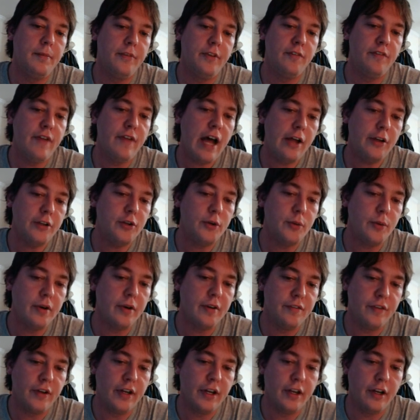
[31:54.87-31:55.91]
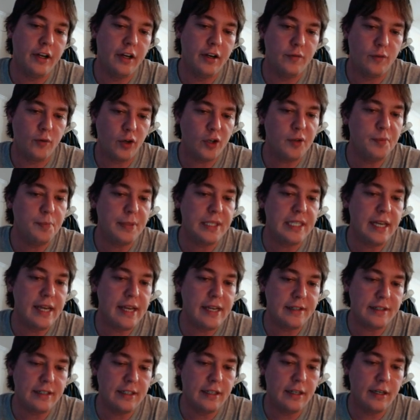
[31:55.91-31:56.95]
value of rook
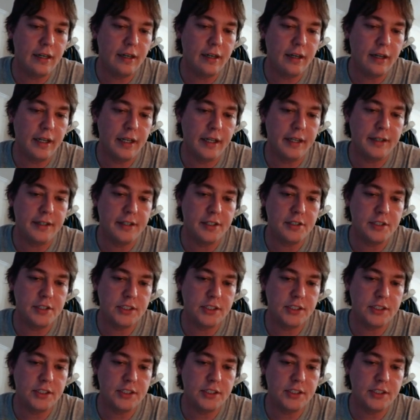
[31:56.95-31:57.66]
b8 in the